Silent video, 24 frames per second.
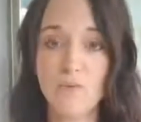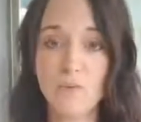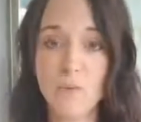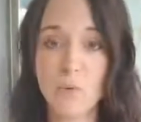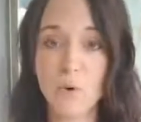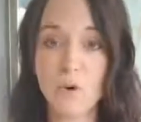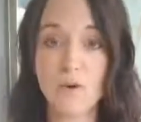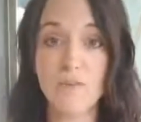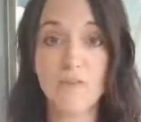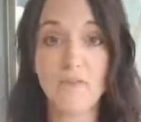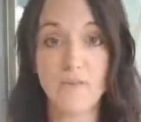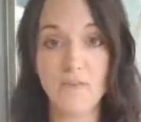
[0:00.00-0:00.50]

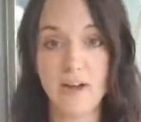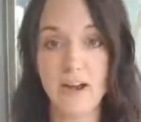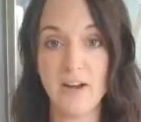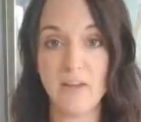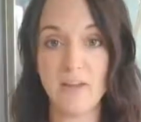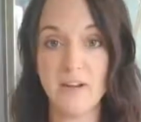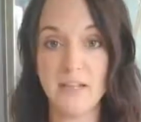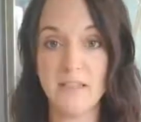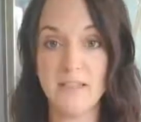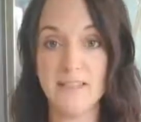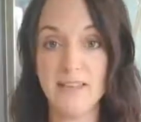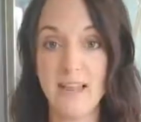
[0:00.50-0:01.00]
for
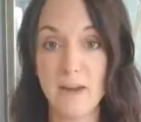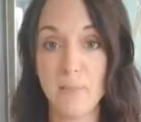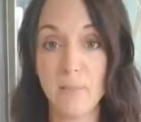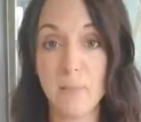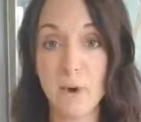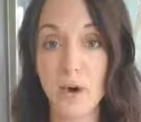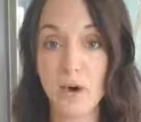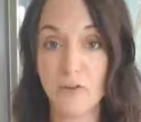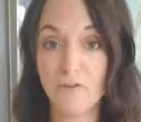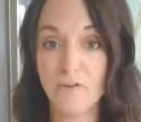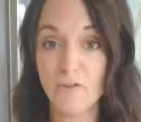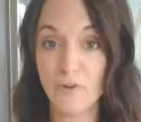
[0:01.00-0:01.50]
fragrance and
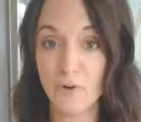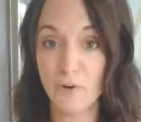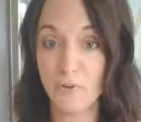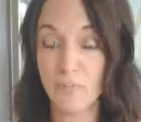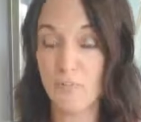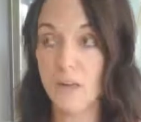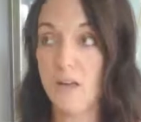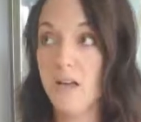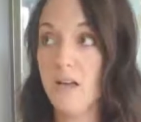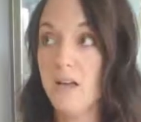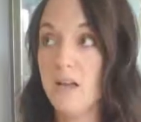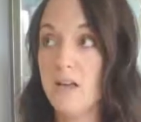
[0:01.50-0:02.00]
parfum.